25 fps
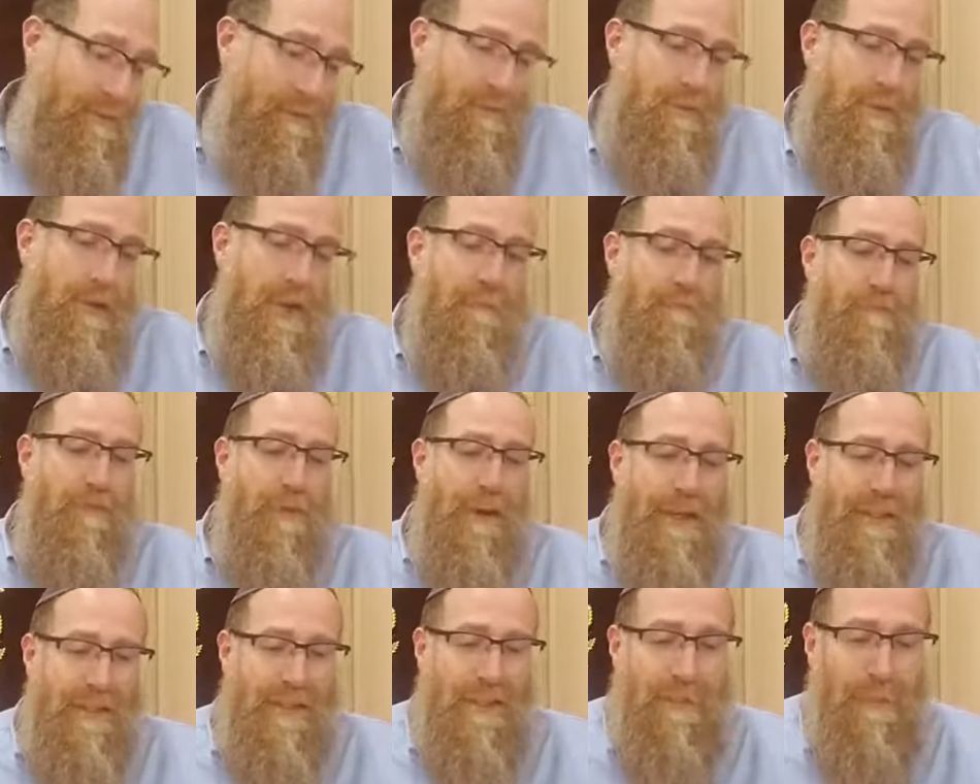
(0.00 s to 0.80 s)
they
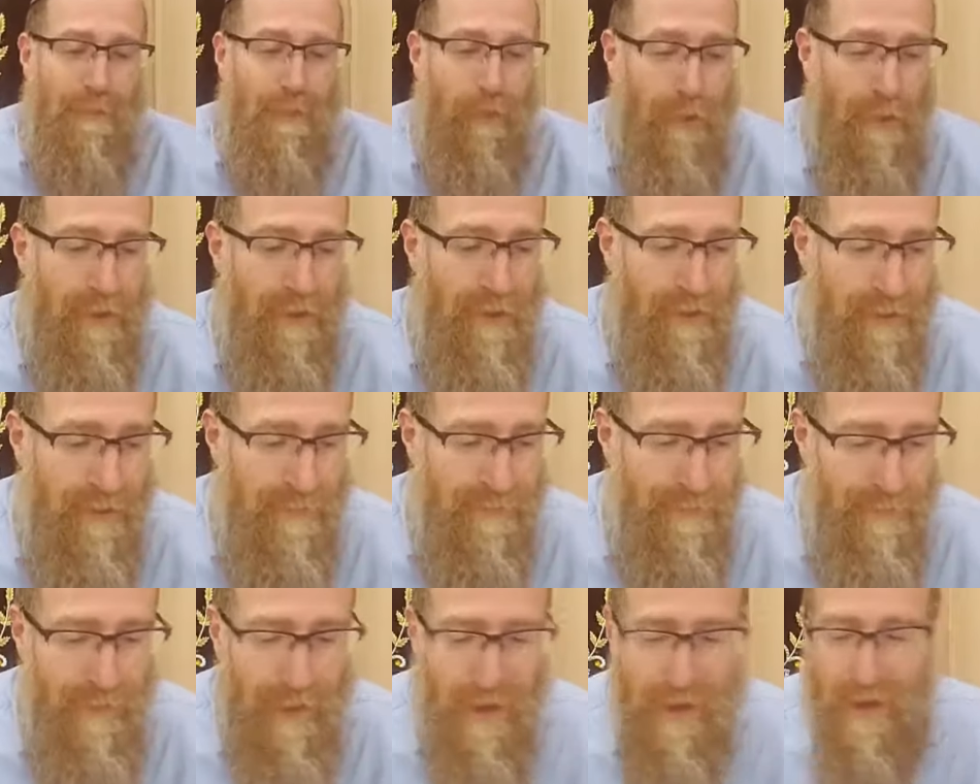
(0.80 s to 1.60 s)
praised him for this.
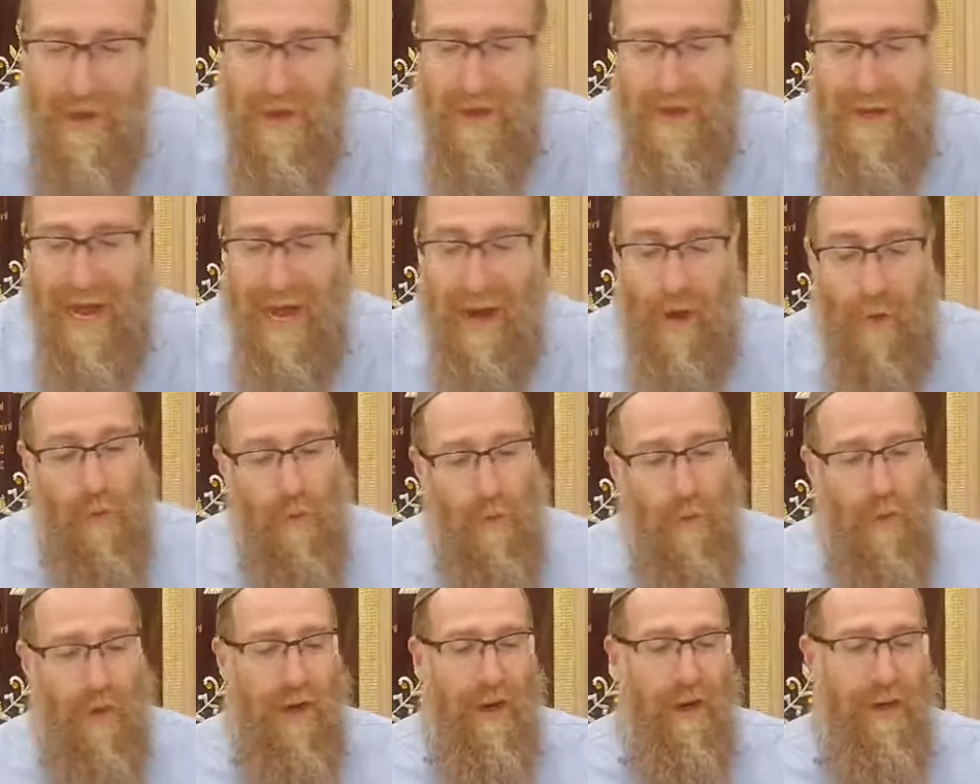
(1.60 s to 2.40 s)
Now,
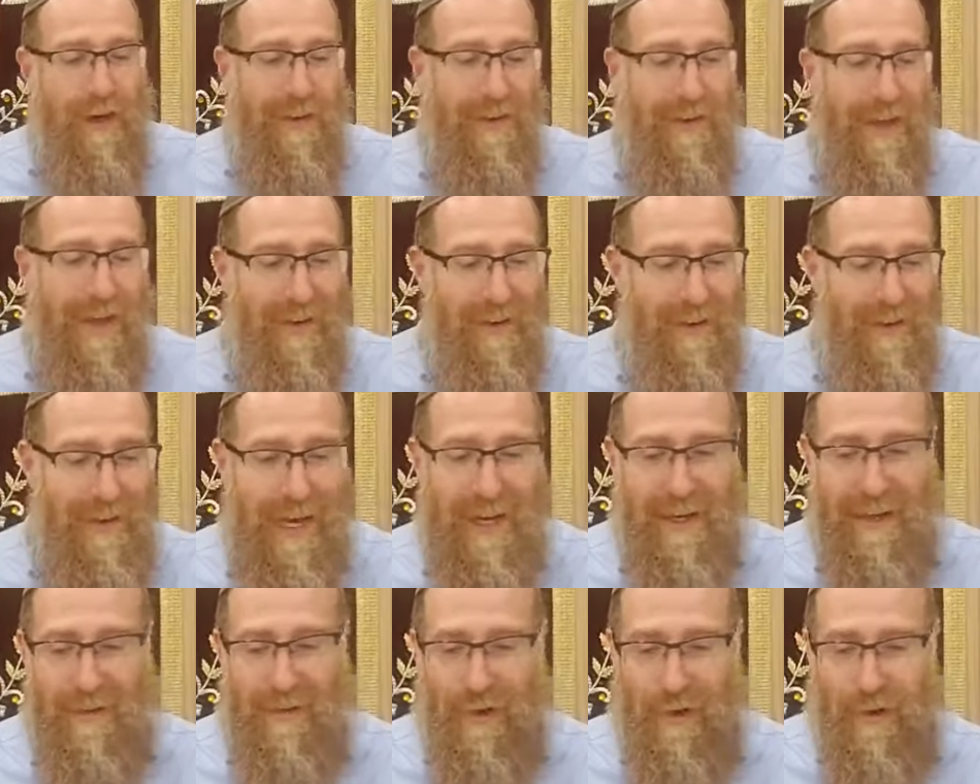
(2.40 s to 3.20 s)
we're going to
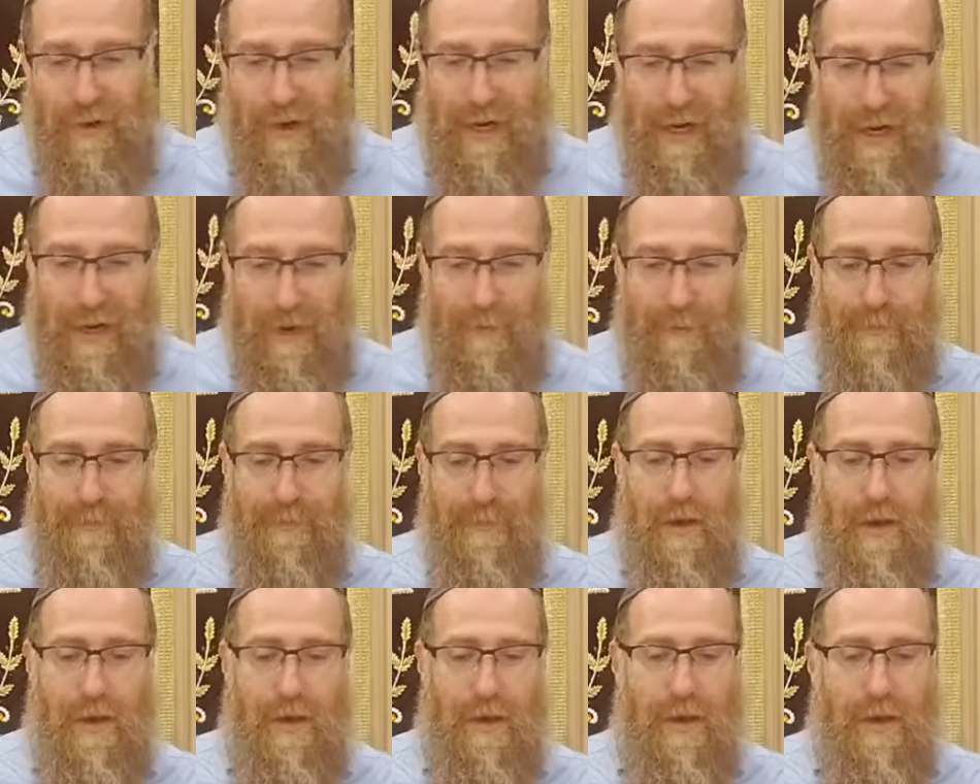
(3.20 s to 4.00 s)
take a turn here
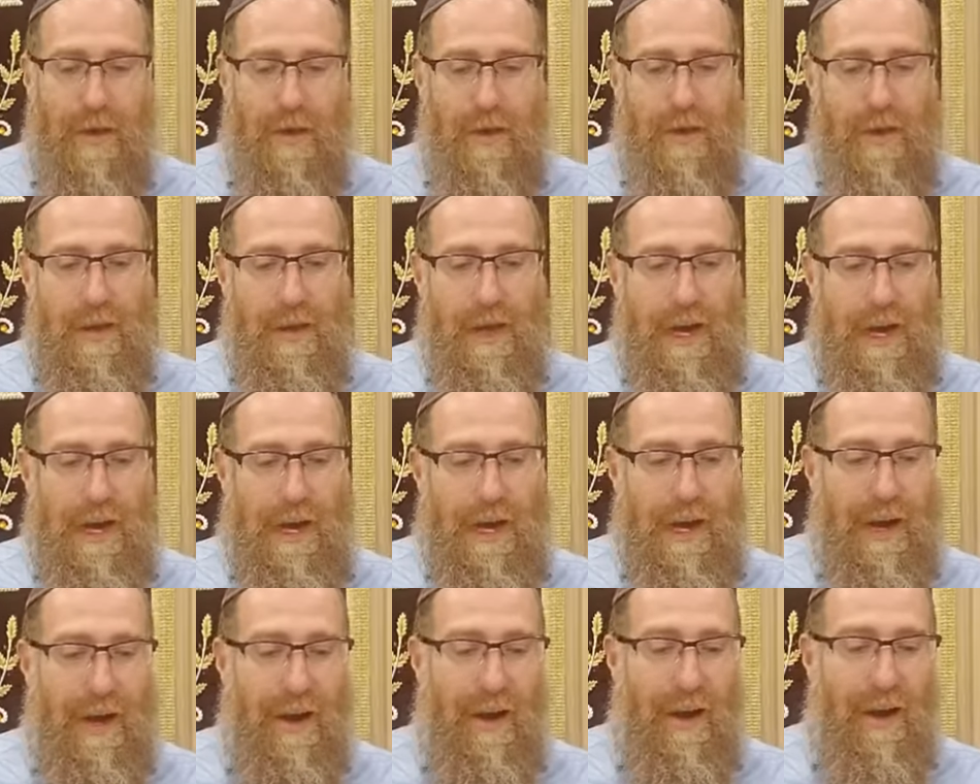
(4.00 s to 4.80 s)

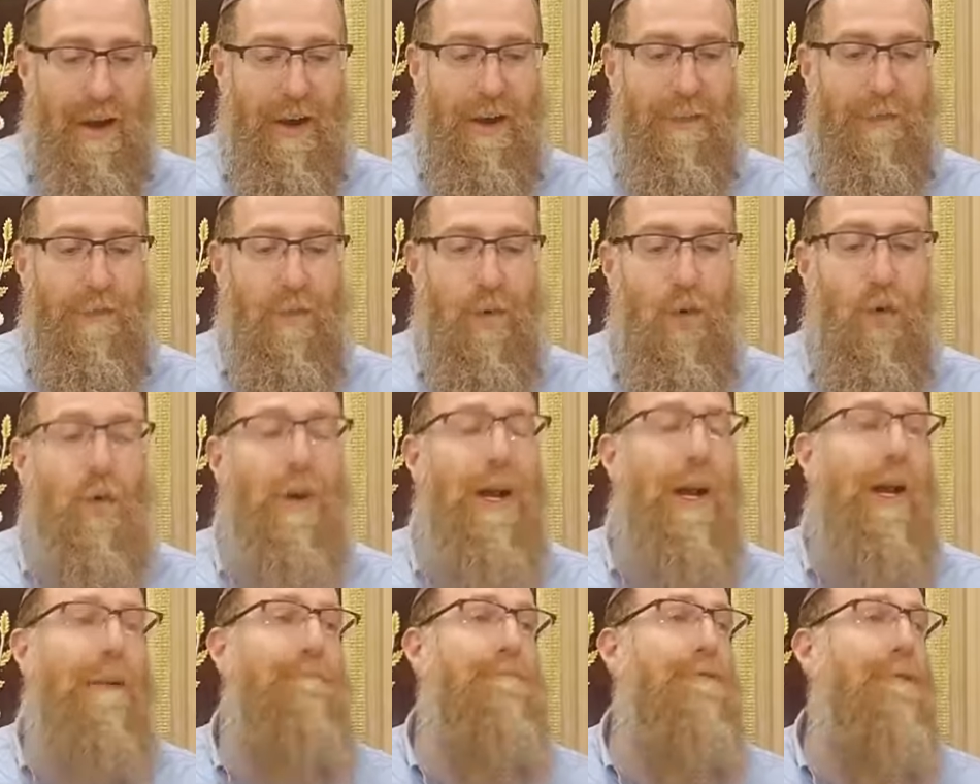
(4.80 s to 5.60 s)
of who
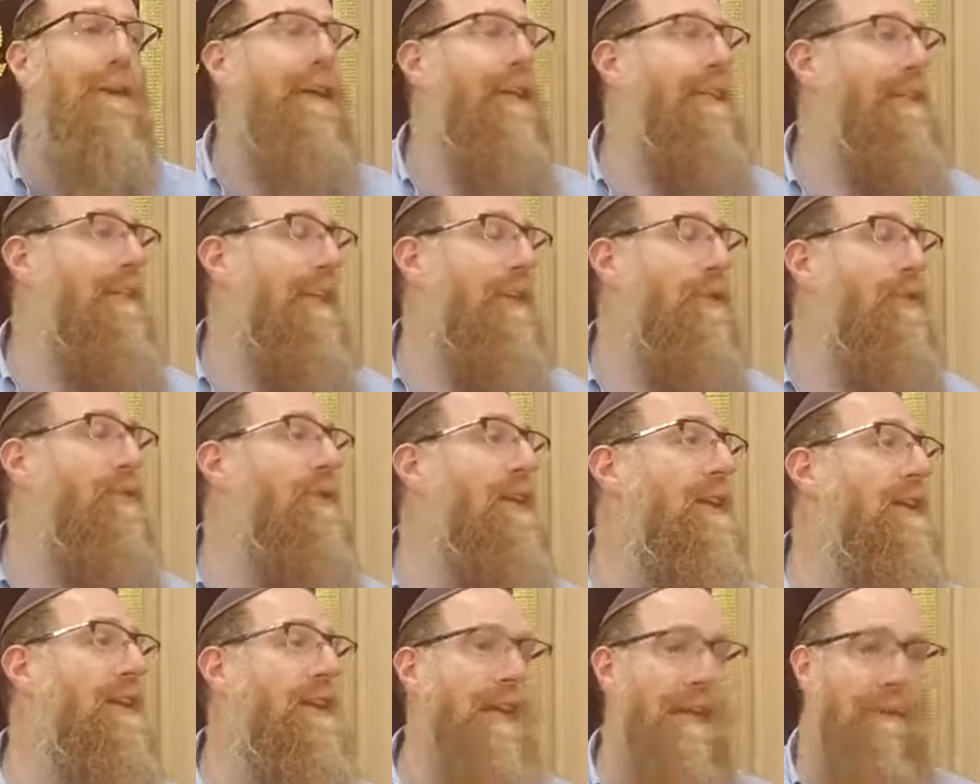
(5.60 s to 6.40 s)
got praised and who
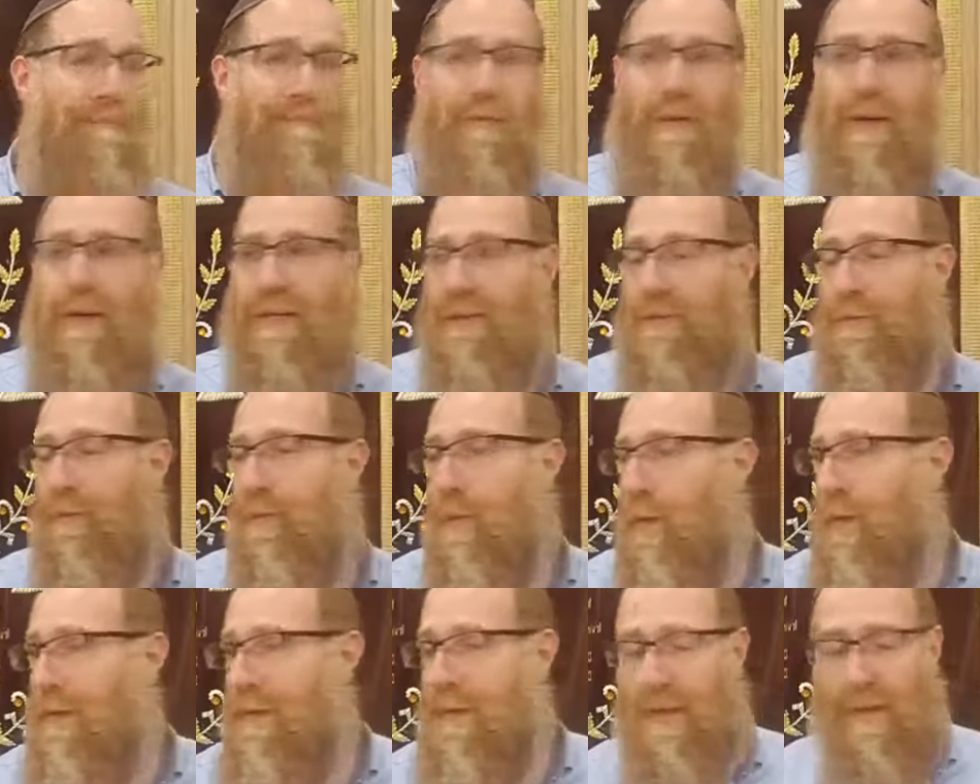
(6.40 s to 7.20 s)
didn't get praised for
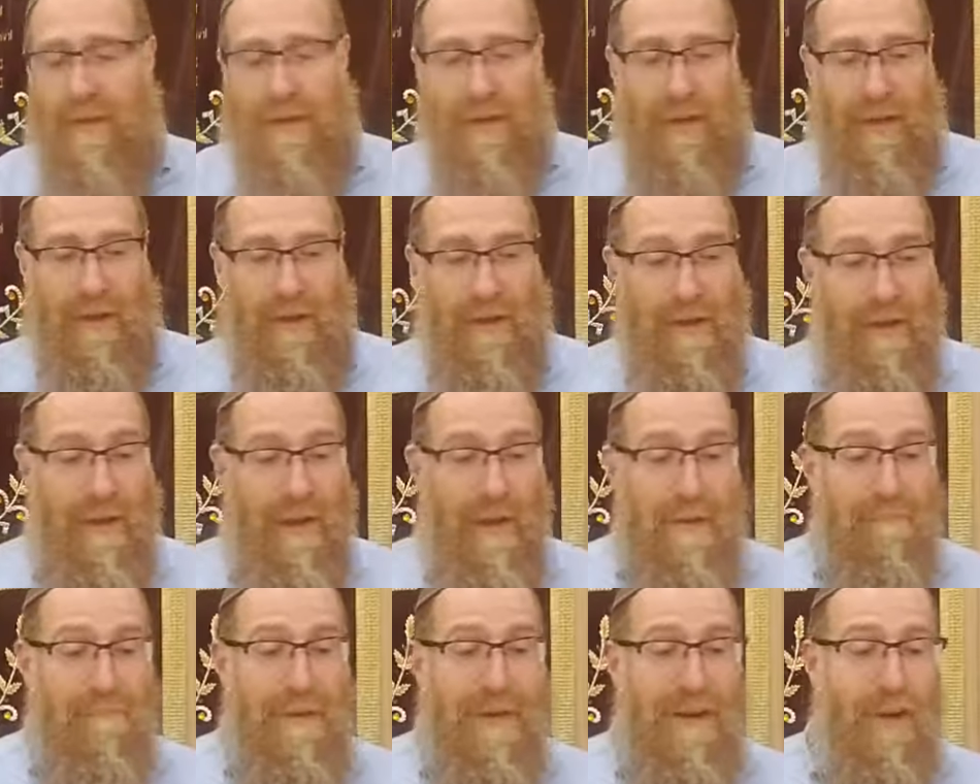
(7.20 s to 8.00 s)
what they did.
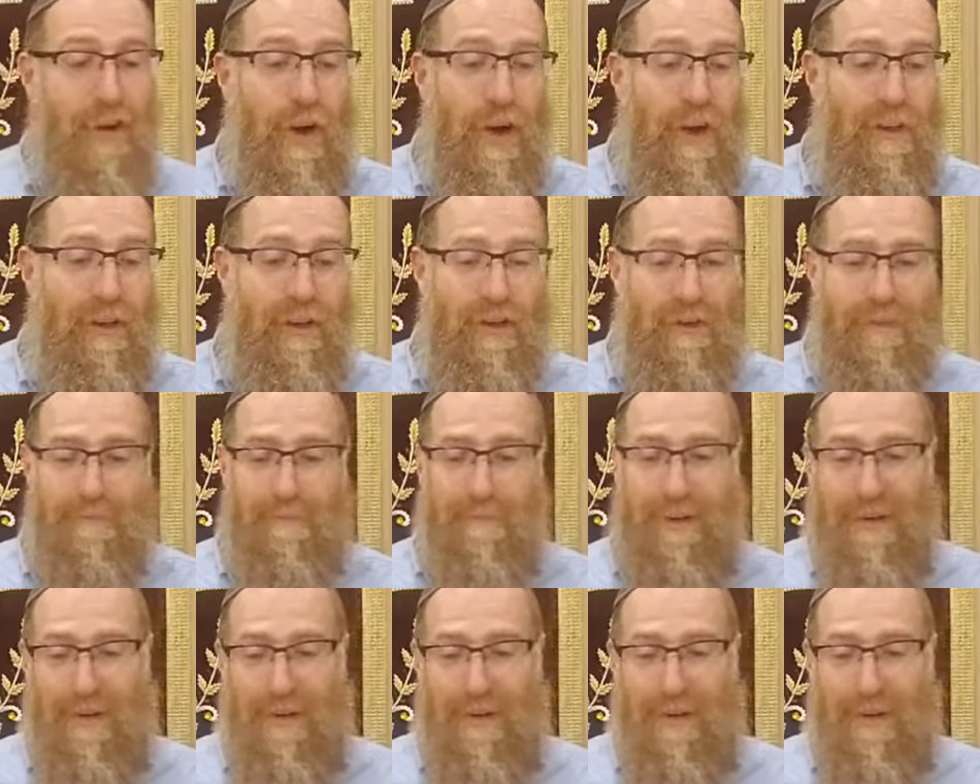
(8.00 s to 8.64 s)
Ben Kotten,